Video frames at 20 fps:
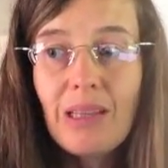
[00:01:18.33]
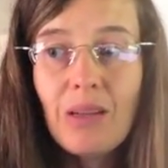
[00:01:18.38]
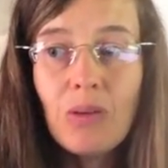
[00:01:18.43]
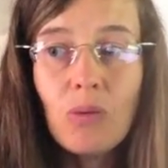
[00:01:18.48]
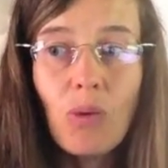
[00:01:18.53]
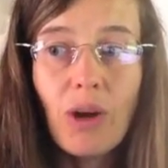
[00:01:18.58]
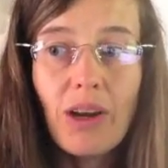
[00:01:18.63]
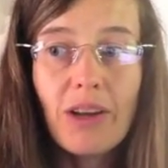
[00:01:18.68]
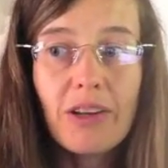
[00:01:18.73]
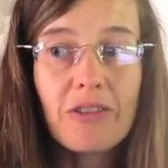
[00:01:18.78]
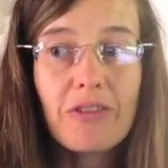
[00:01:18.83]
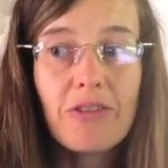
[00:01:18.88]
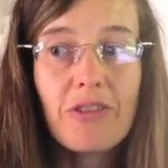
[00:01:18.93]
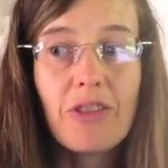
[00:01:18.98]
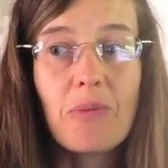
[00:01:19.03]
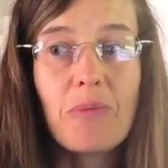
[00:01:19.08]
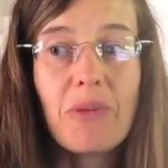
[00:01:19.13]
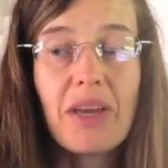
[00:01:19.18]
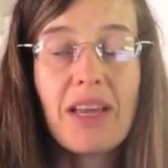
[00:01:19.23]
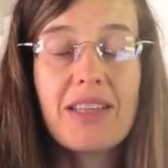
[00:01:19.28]
one of
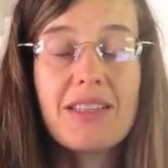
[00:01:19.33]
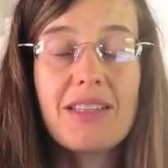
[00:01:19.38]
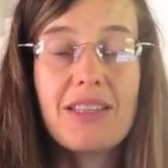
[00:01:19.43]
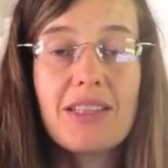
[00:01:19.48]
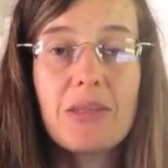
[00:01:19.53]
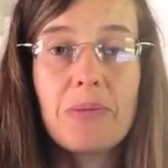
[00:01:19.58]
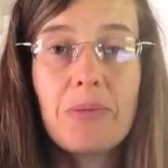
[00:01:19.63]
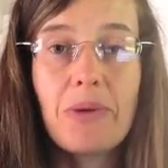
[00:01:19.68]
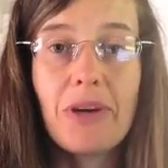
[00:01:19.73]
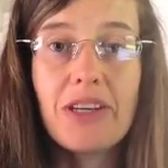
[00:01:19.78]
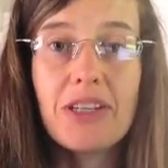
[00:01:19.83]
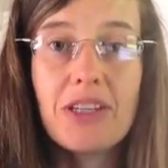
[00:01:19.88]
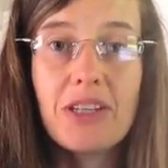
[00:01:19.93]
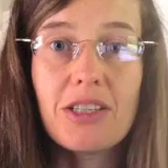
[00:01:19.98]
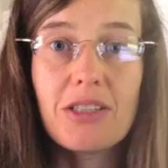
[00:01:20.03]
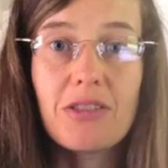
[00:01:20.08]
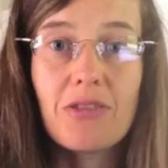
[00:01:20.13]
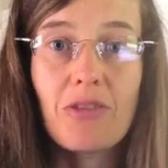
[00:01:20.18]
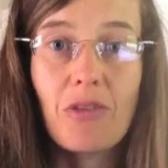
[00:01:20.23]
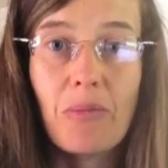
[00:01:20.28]
the biggest
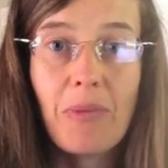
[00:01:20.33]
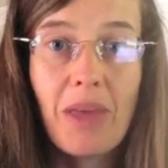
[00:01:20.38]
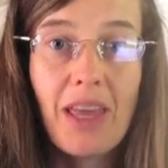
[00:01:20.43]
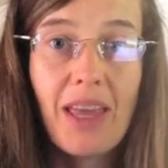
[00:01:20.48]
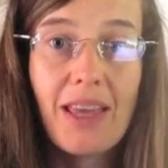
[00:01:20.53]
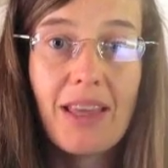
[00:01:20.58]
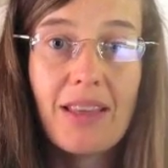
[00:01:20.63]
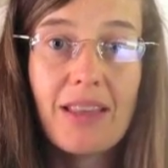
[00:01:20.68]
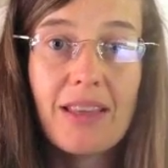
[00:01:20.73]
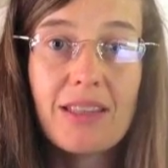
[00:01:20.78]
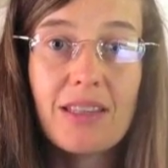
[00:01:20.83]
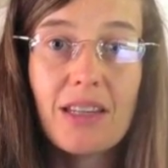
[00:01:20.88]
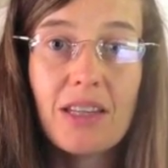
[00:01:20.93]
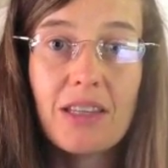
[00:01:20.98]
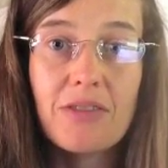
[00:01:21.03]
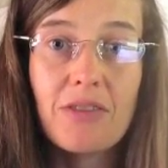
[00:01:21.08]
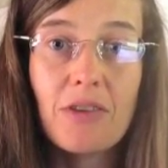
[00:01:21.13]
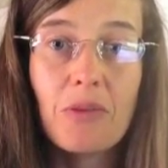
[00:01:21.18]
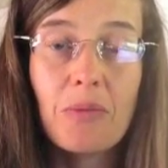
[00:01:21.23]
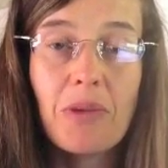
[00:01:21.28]
inspirations for me these
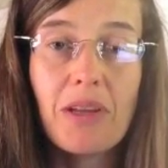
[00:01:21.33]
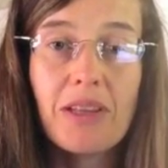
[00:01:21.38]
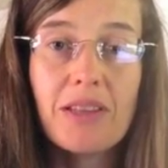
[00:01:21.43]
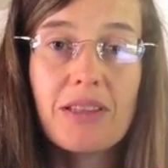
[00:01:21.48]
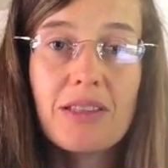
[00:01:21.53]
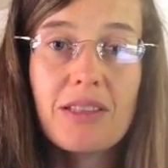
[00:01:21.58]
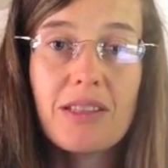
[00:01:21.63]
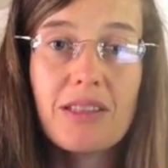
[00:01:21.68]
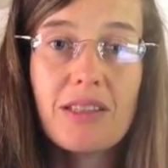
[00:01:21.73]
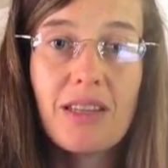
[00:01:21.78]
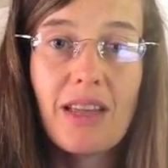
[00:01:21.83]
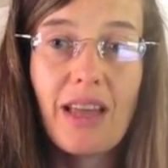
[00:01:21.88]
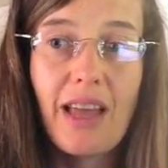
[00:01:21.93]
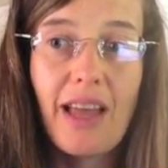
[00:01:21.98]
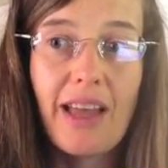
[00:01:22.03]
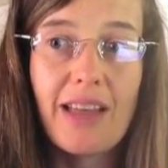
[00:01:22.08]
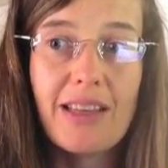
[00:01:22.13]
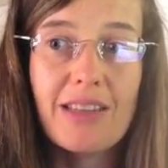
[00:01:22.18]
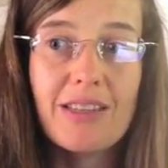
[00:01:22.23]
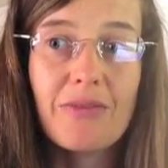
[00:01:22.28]
last few months
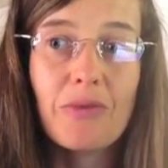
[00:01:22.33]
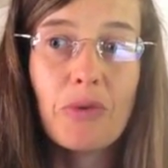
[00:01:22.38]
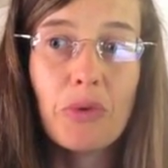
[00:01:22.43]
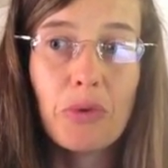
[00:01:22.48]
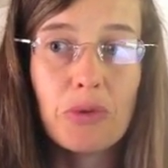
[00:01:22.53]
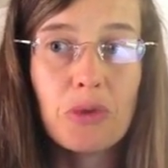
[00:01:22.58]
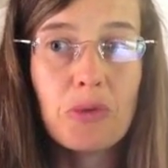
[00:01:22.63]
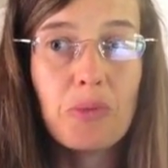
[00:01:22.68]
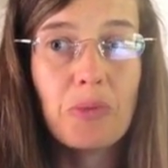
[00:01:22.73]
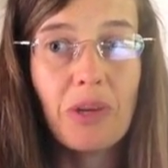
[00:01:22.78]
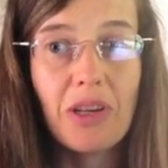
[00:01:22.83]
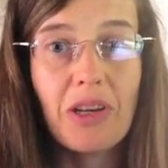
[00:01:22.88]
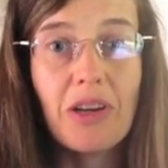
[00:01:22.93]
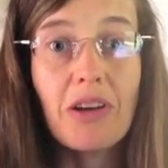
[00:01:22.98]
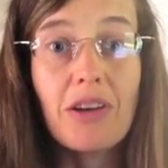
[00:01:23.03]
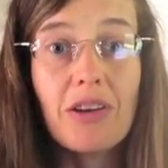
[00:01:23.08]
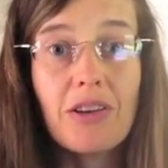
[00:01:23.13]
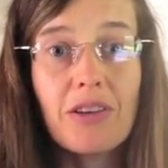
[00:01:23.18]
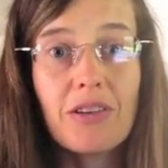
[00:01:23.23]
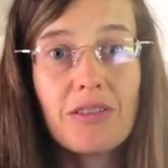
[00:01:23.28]
has, of course, been
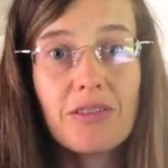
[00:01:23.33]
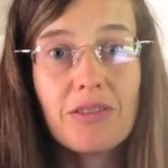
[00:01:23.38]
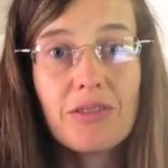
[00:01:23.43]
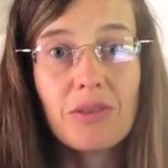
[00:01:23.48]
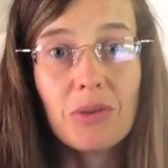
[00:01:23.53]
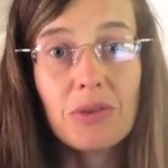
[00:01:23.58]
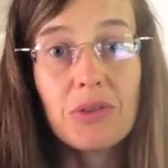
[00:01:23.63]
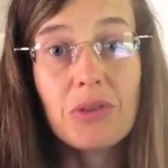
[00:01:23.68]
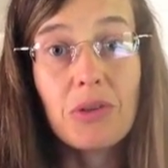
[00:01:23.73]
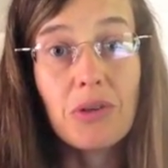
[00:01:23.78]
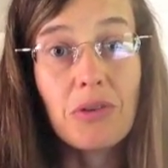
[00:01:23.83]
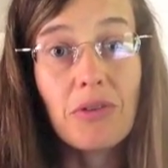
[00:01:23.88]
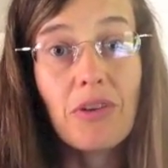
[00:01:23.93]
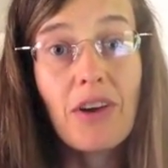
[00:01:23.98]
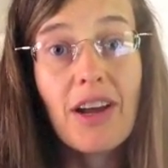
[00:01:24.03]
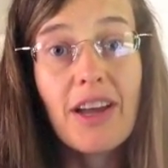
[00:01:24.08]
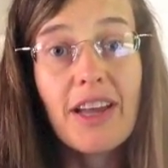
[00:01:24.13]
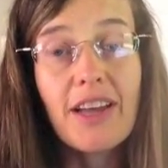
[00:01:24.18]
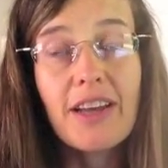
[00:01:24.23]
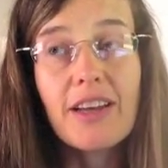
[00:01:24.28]
our daughter
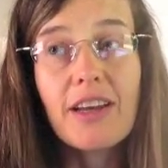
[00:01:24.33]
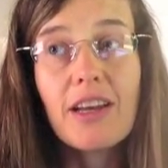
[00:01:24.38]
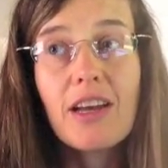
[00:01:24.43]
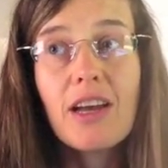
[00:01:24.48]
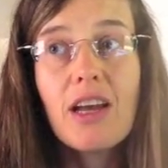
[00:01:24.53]
Araya.